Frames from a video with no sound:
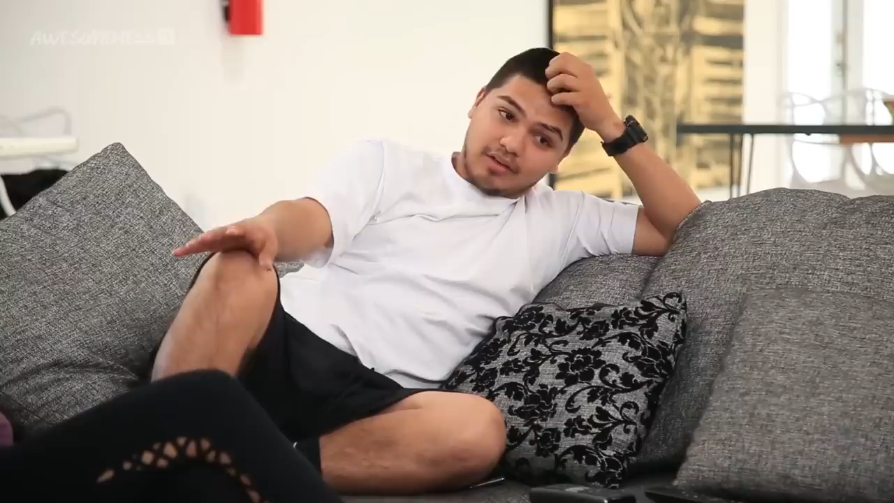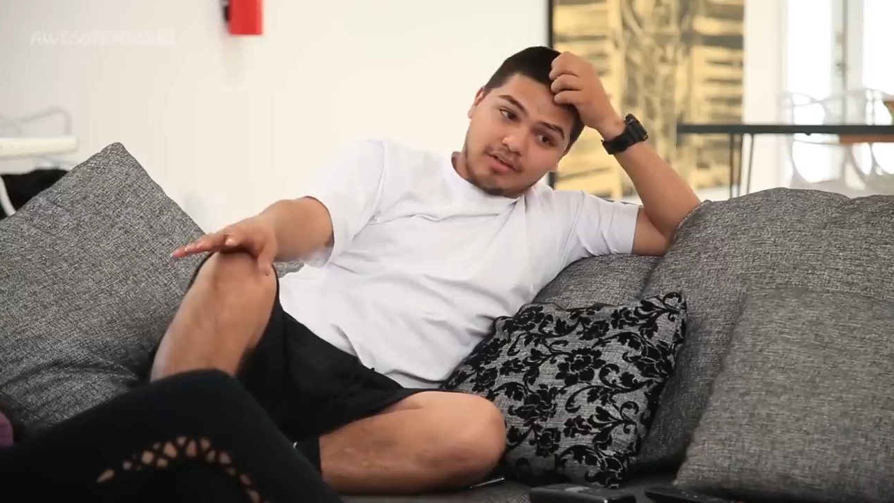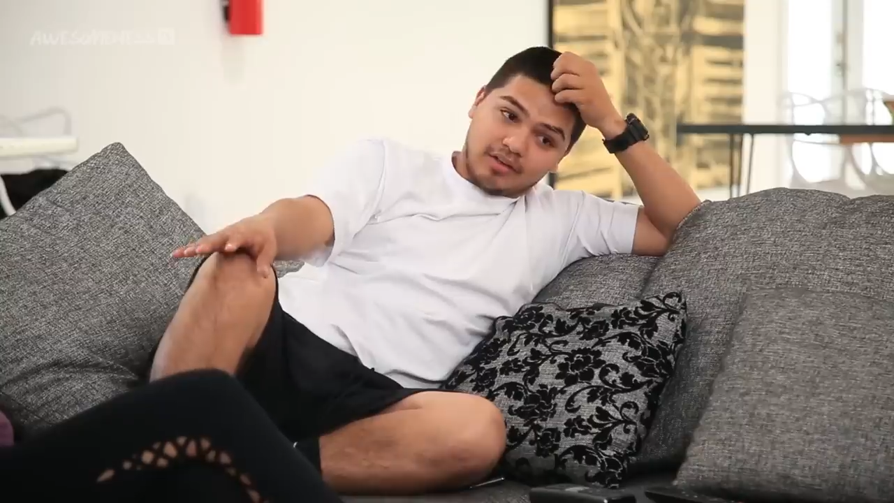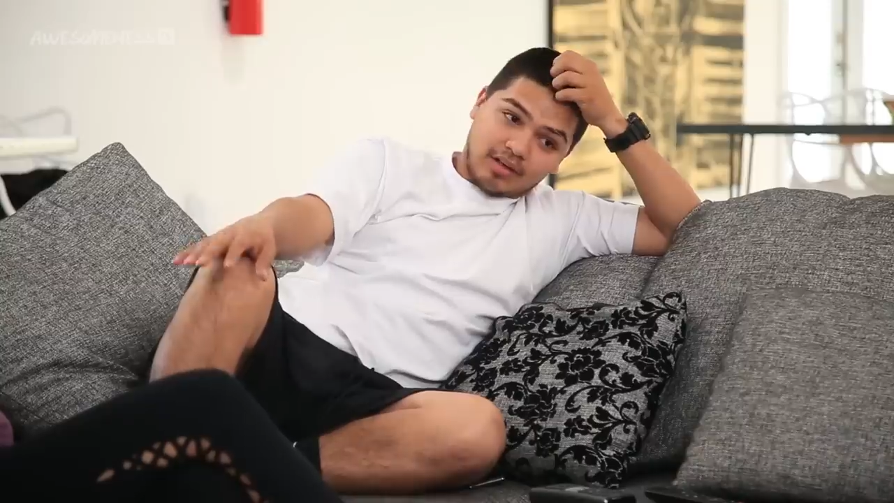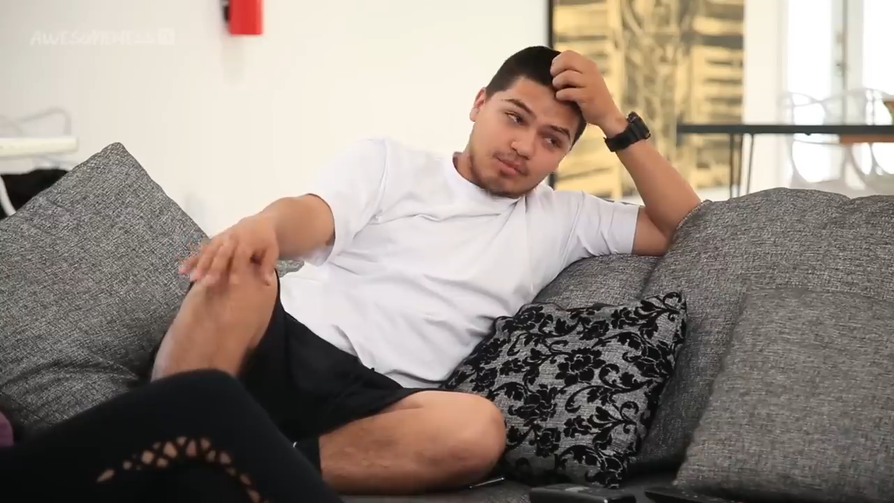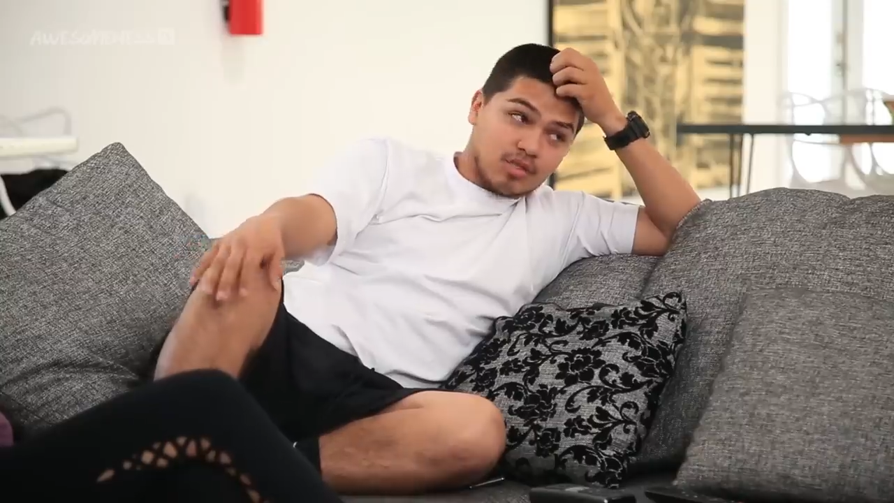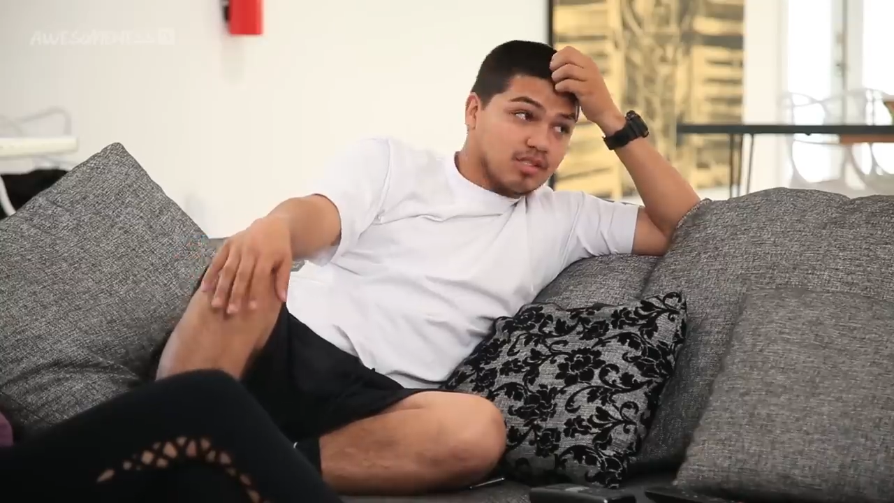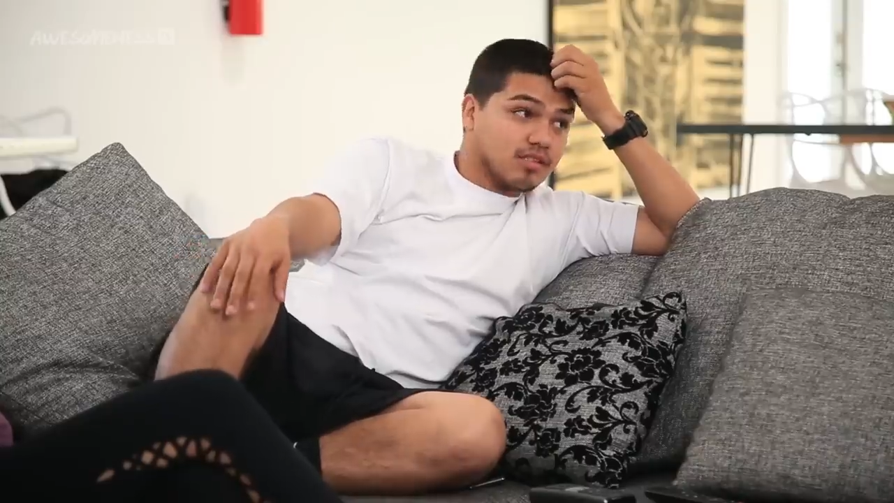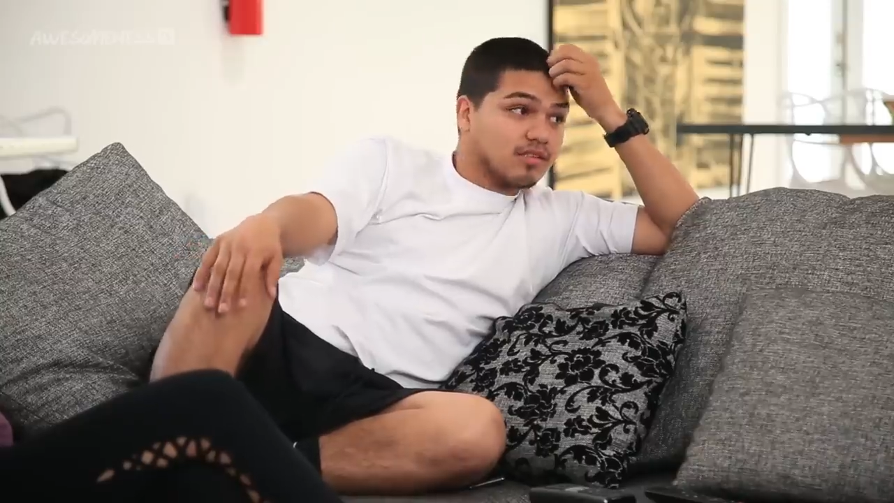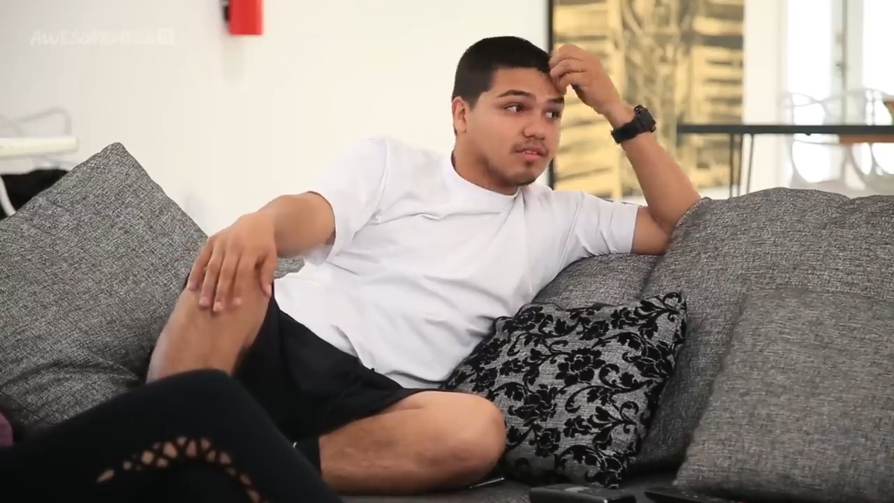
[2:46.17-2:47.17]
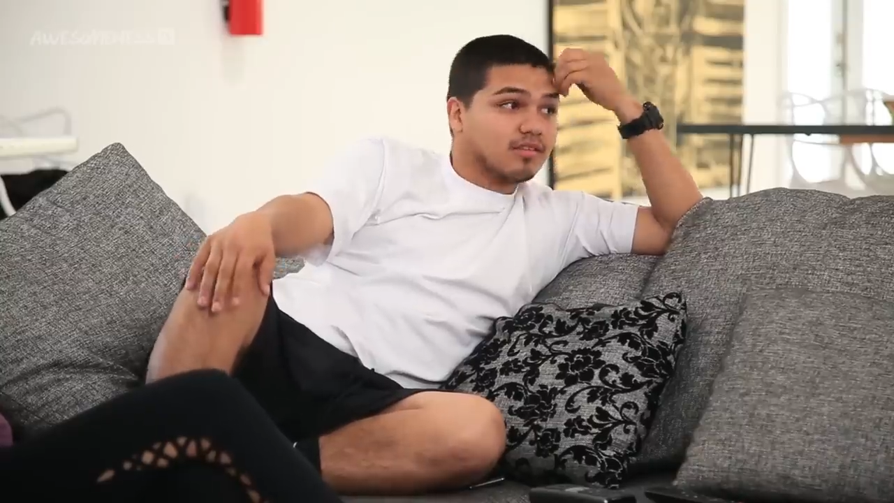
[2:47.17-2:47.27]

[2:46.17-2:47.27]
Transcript: are here and I'm just